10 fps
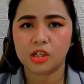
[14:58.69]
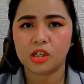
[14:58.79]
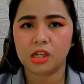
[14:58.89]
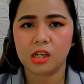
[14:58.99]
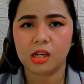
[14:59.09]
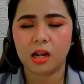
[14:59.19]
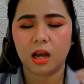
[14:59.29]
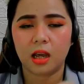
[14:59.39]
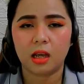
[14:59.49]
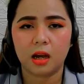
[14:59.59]
she
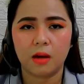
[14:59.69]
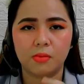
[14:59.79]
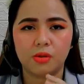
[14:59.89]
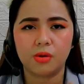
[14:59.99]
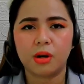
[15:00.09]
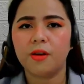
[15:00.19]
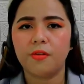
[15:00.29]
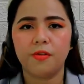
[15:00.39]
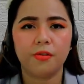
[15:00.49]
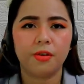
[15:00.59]

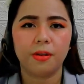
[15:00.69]
drift